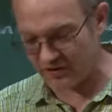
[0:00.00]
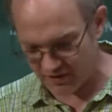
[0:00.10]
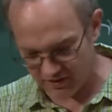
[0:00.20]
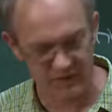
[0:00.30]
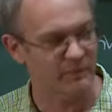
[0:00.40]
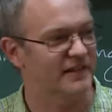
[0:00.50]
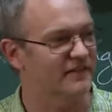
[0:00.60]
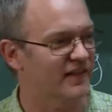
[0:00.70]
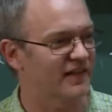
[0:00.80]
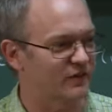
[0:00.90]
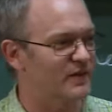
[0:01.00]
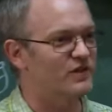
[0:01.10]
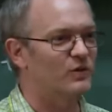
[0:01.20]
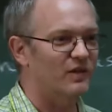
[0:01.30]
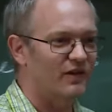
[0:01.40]
as expletive can't squeeze
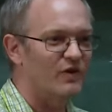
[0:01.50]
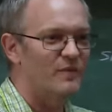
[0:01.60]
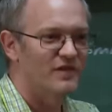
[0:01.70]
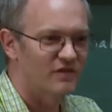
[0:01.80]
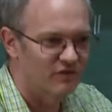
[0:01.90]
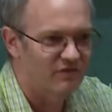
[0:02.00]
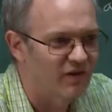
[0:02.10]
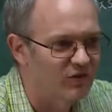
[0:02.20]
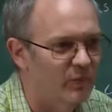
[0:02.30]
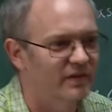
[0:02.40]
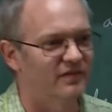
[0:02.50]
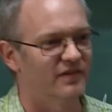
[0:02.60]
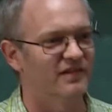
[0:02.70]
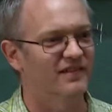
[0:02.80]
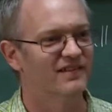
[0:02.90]
into a codimension 20
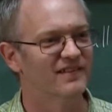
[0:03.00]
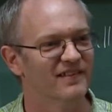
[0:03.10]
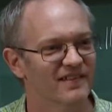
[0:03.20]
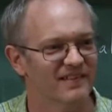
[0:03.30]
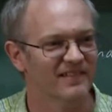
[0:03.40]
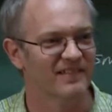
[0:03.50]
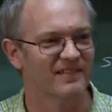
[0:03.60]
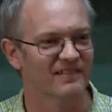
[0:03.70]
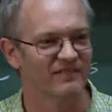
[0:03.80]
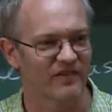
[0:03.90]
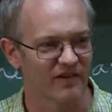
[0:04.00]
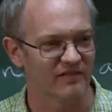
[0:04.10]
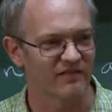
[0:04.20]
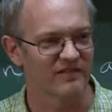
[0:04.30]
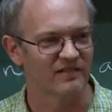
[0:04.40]
cylinder. Fair enough?